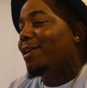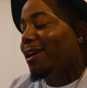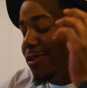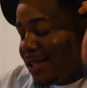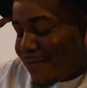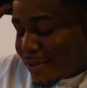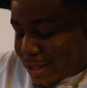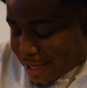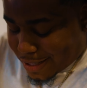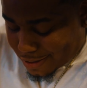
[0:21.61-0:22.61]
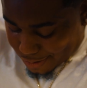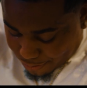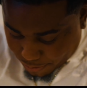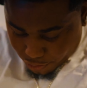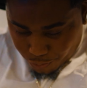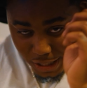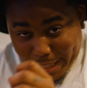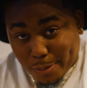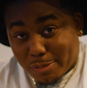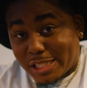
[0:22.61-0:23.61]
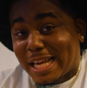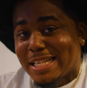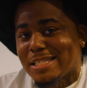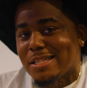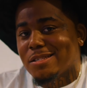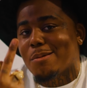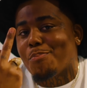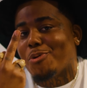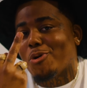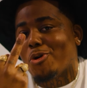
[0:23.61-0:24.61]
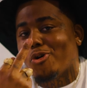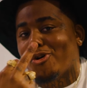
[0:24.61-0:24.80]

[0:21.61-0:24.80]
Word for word: Vowed to never lay down in memory, hit them chain sounds I ball.